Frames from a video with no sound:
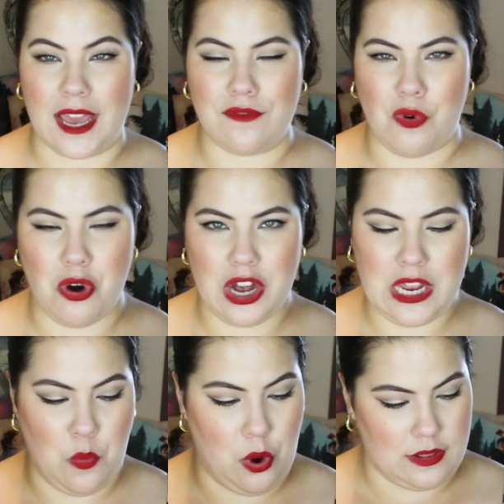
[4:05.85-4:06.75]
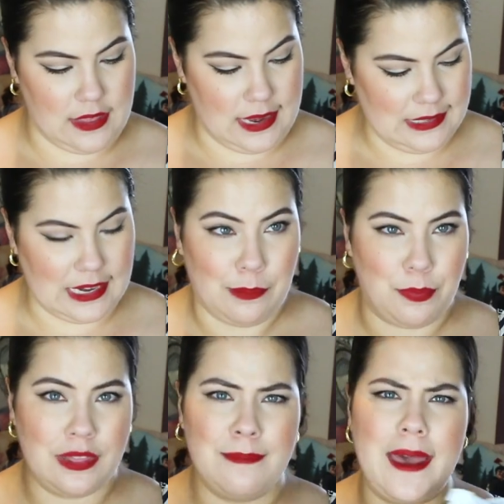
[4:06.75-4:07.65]
I've already worn these and I
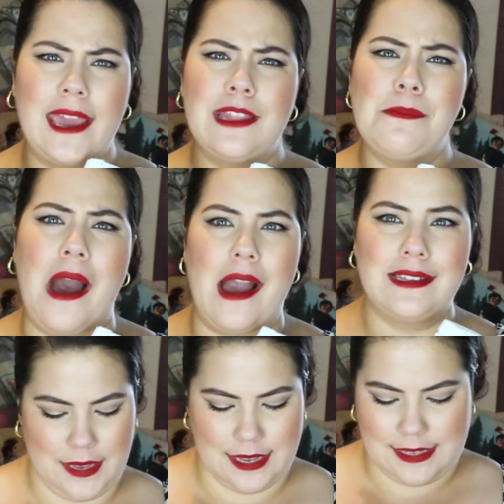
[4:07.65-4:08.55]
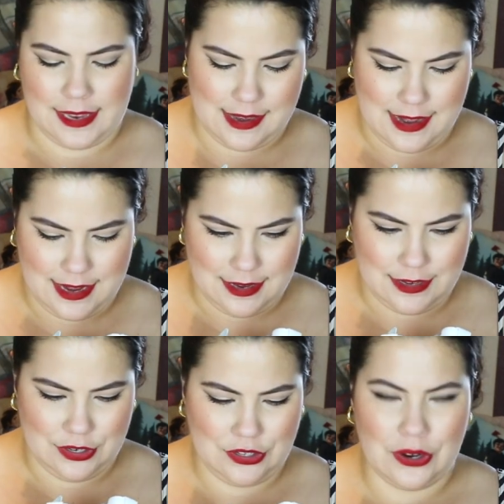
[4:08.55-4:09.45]
put them back in the box because I needed
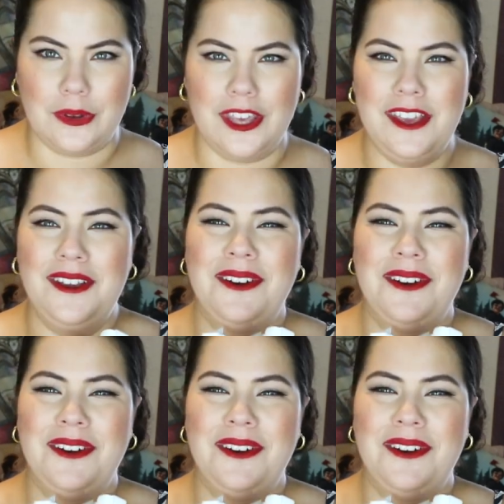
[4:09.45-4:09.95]
to show you.